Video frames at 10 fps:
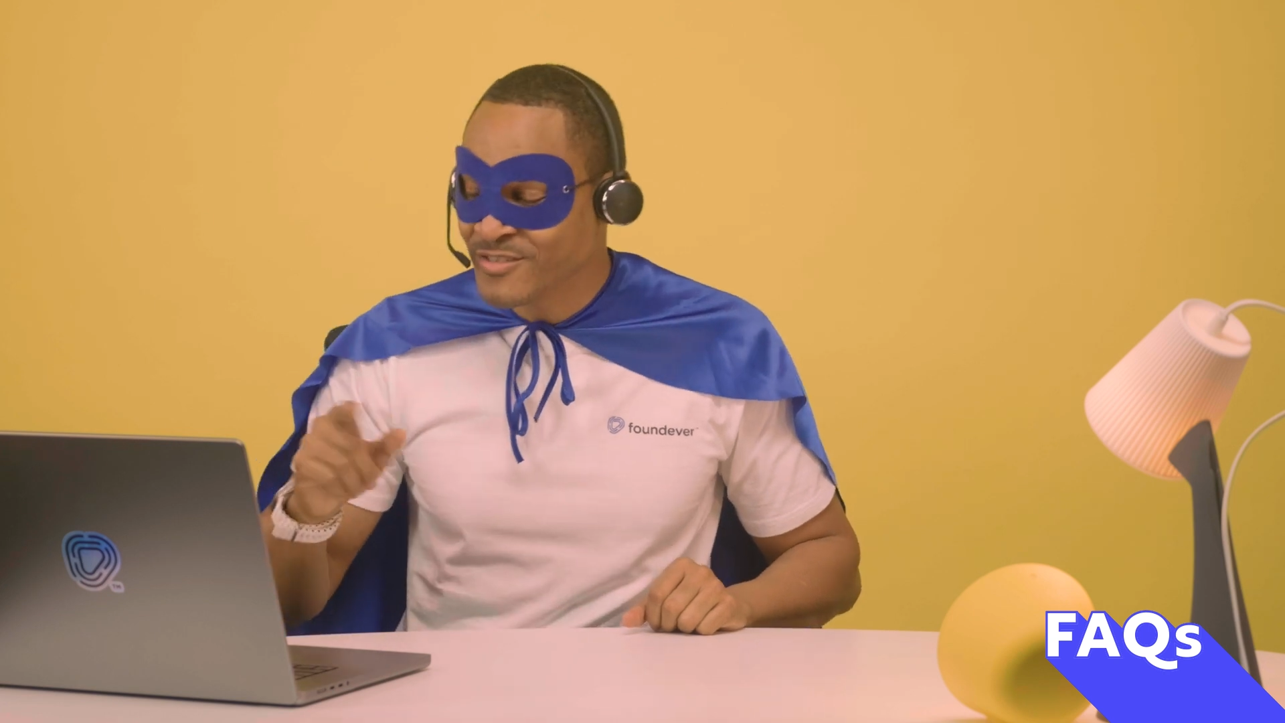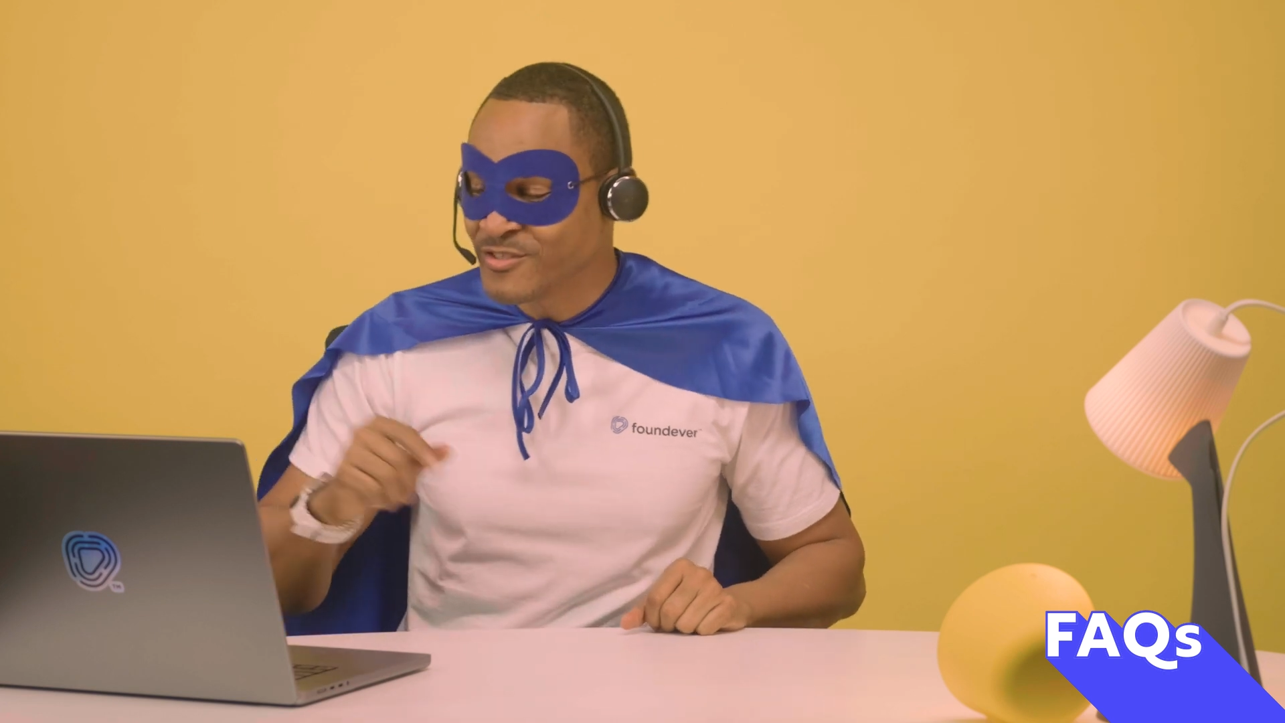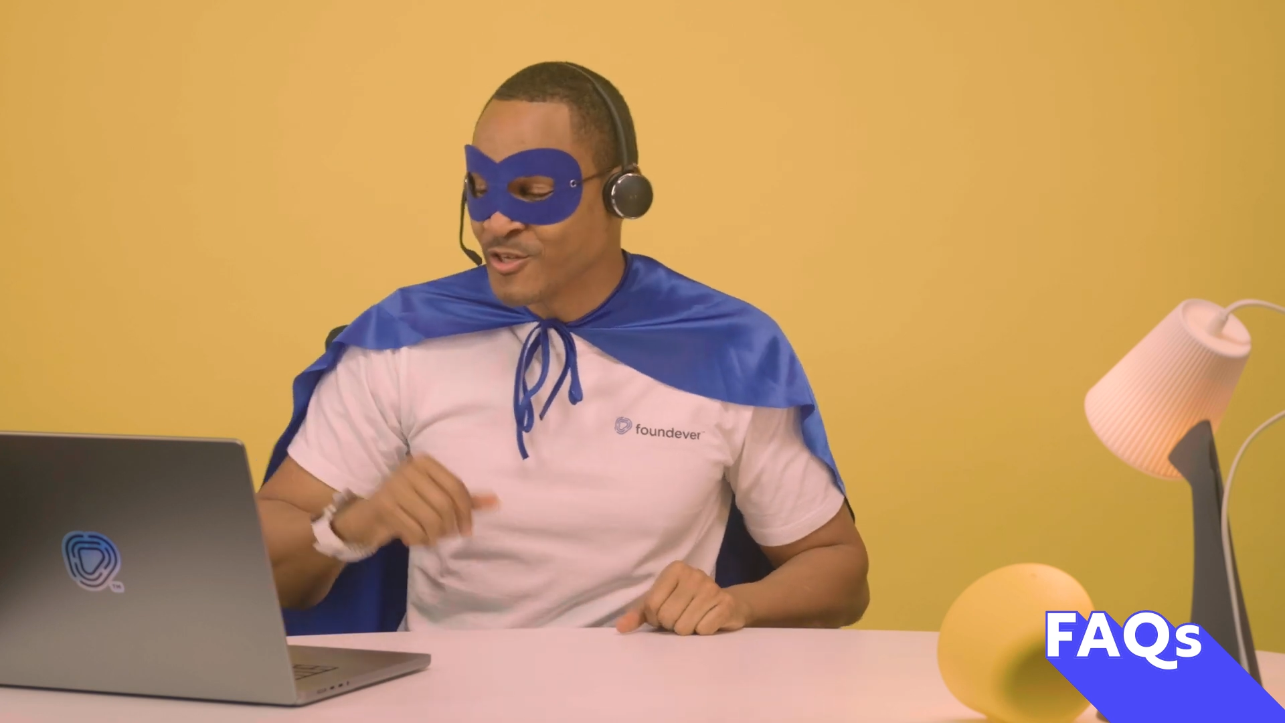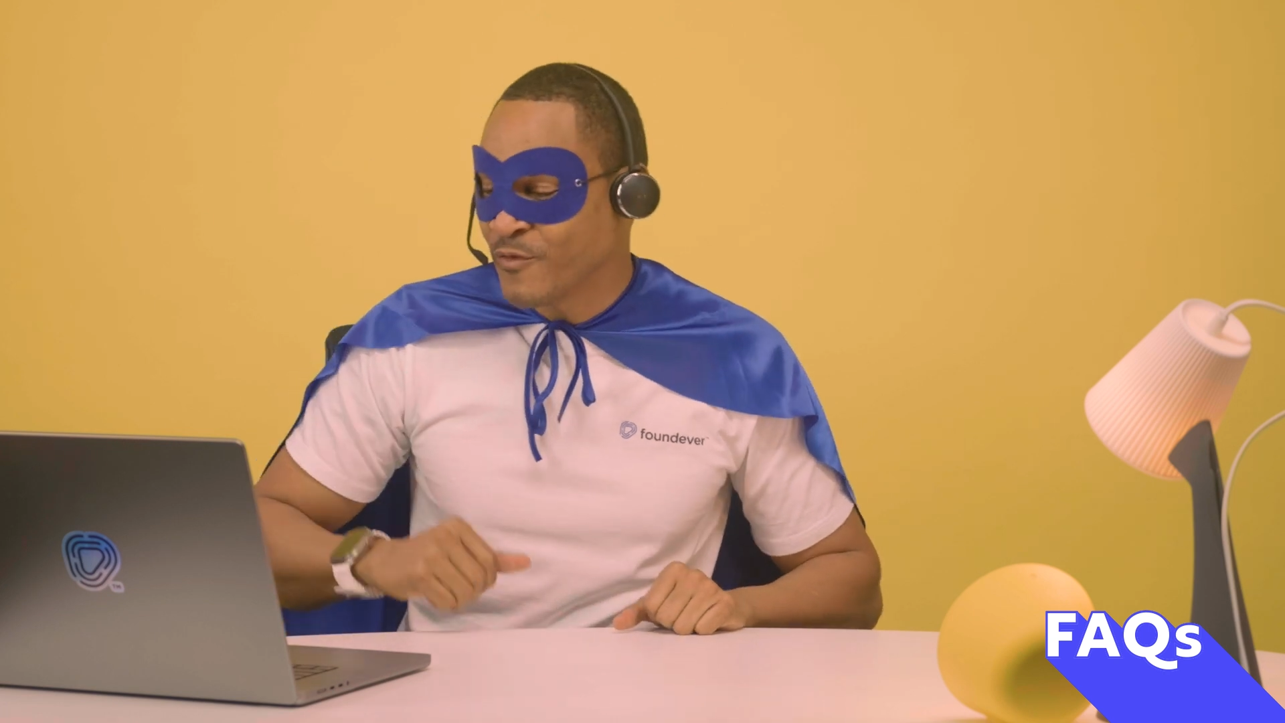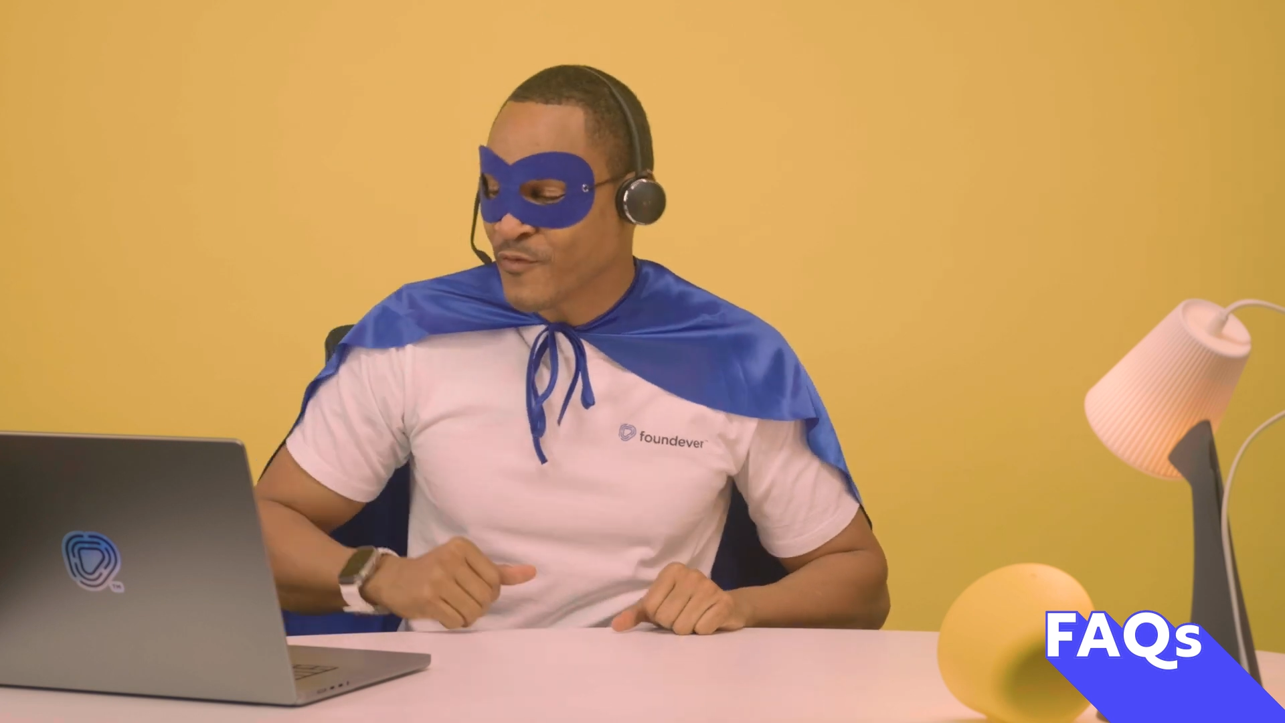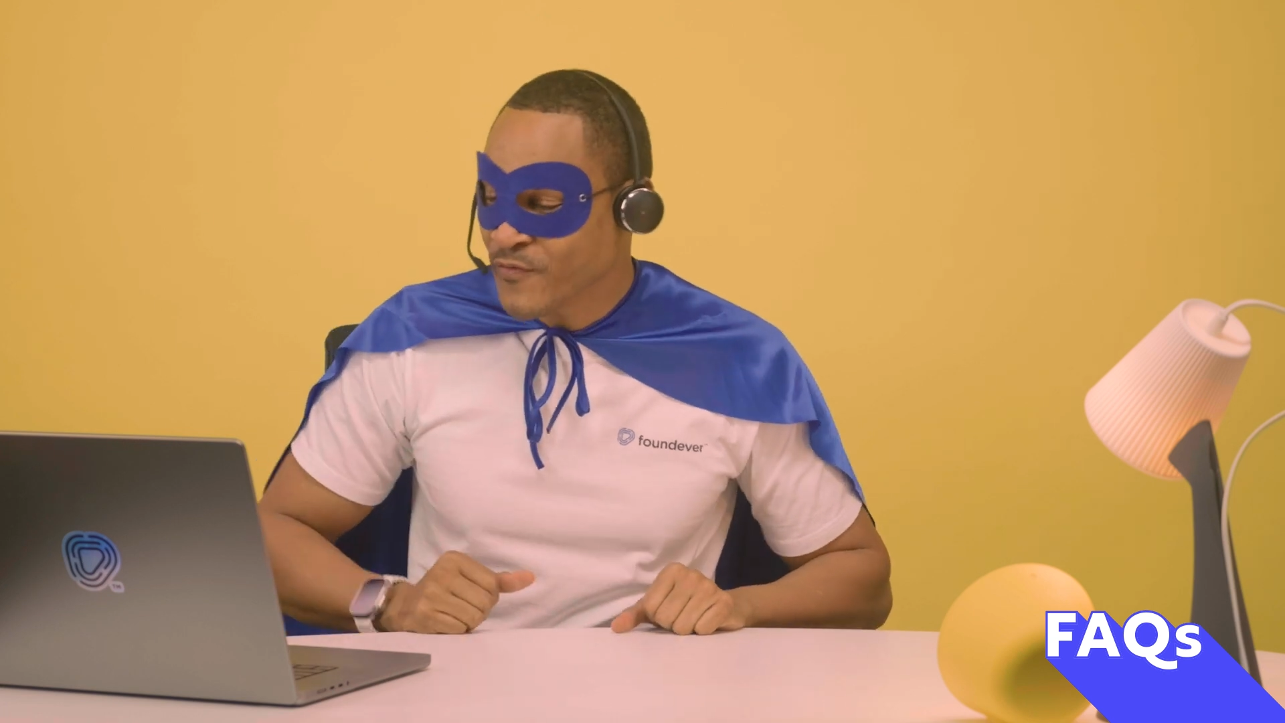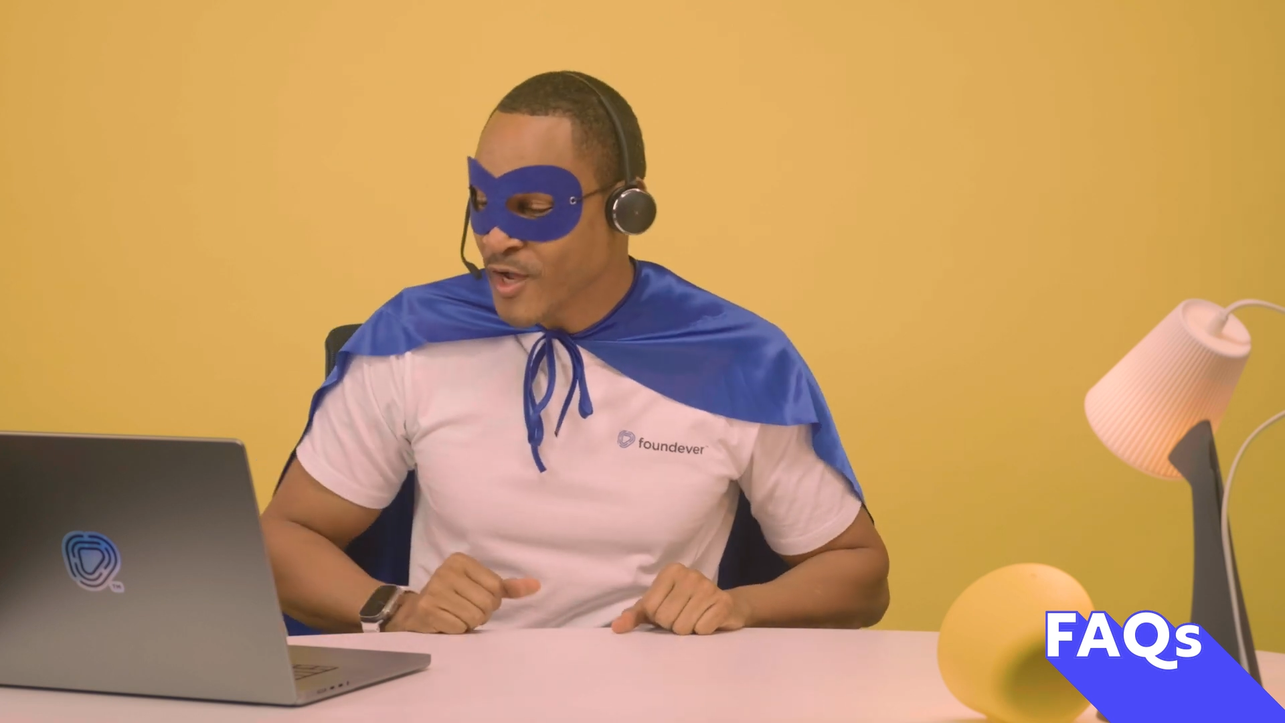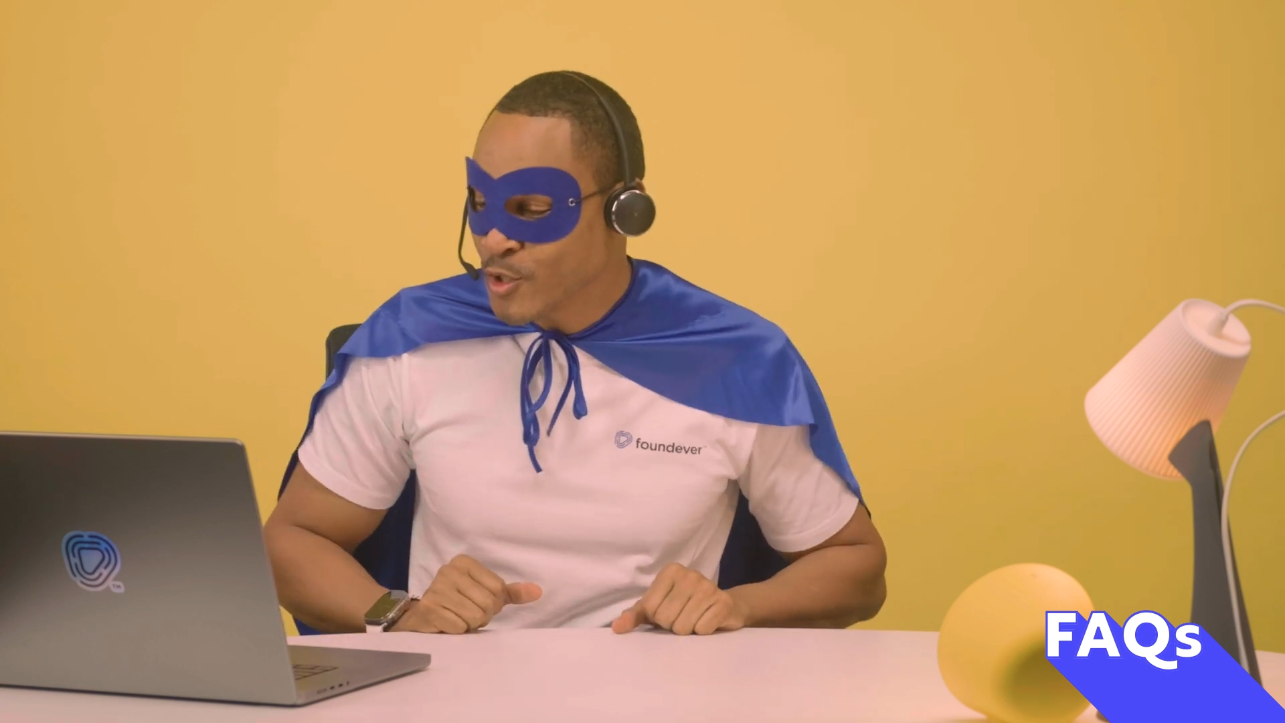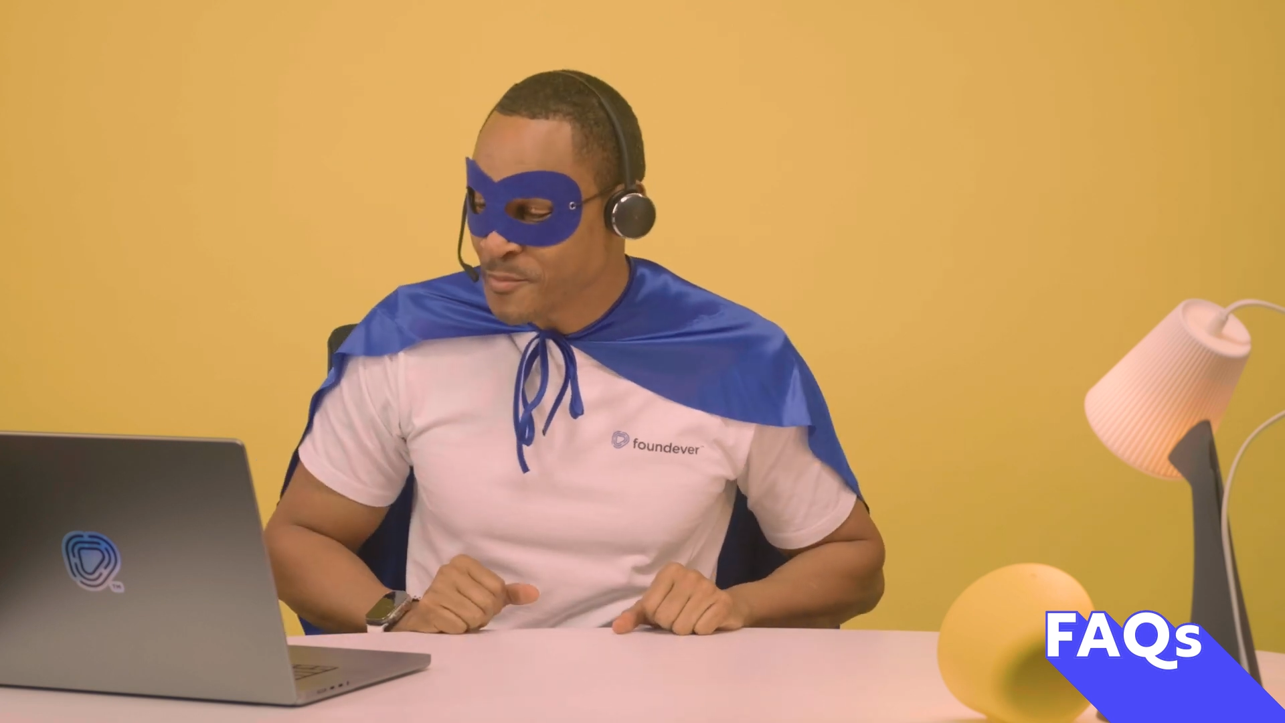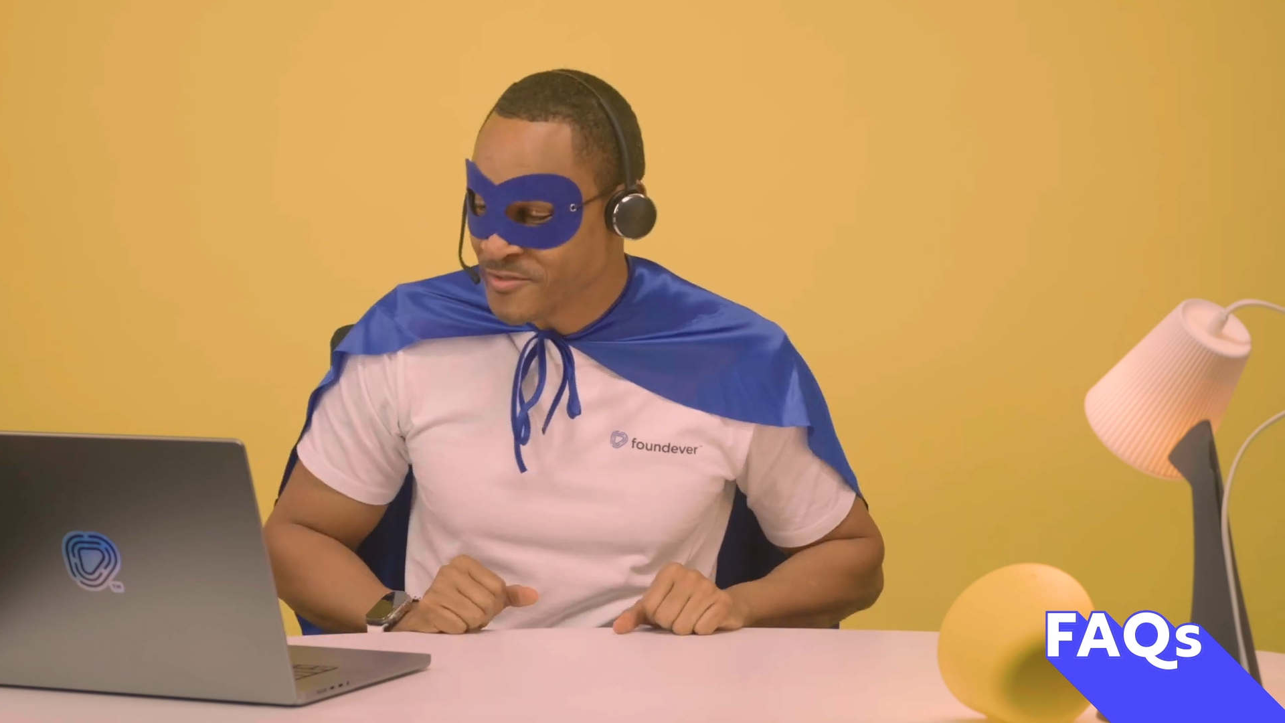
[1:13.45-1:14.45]
I'll send over
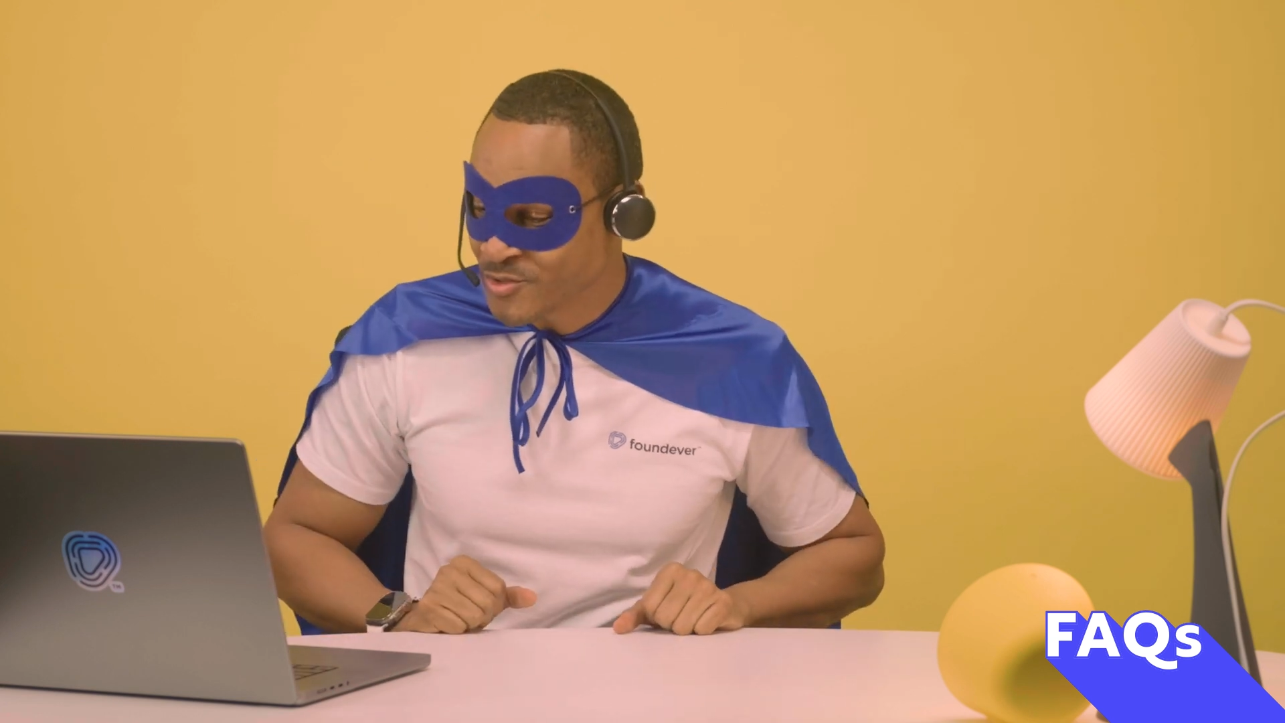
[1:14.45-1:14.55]
follow-up